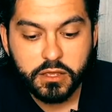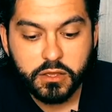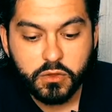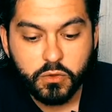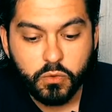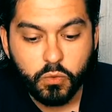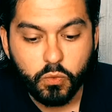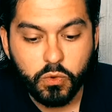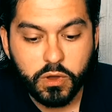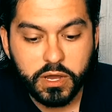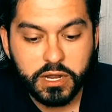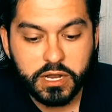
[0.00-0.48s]

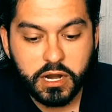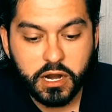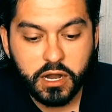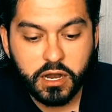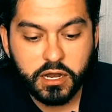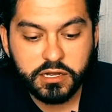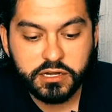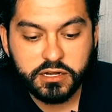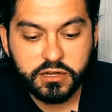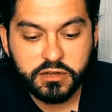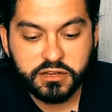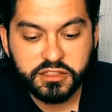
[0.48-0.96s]
What
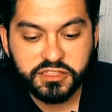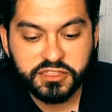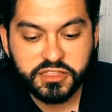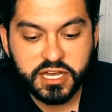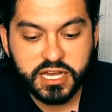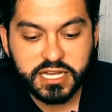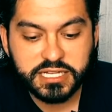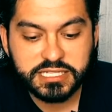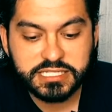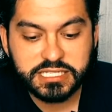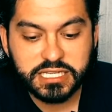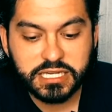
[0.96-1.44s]
are your
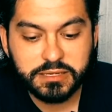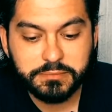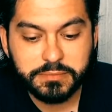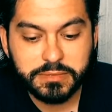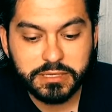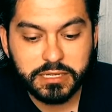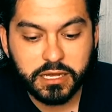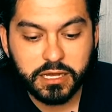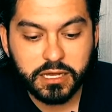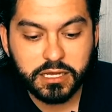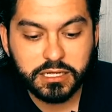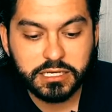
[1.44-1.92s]
thoughts
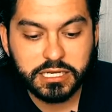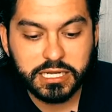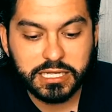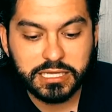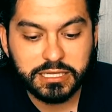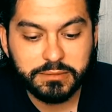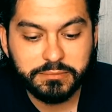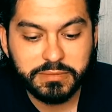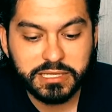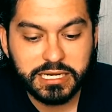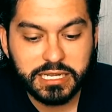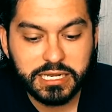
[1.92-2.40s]
on
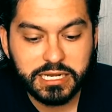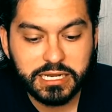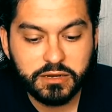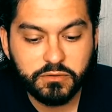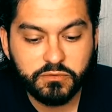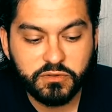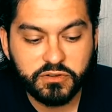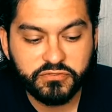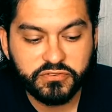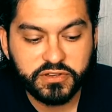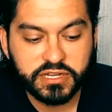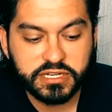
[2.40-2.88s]
eliminating
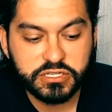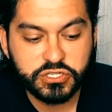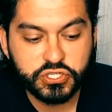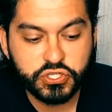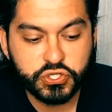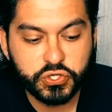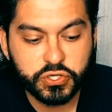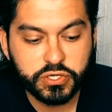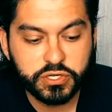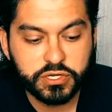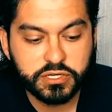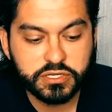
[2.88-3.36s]
refined
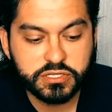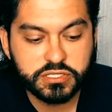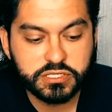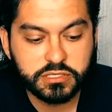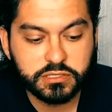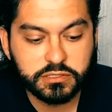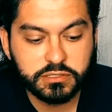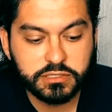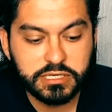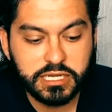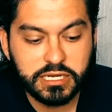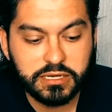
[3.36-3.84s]
sugars,
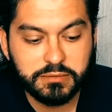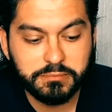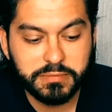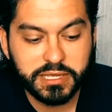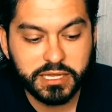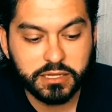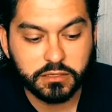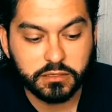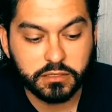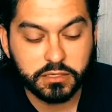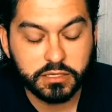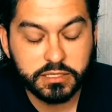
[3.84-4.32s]
gluten, and
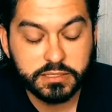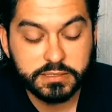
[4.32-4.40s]
milk?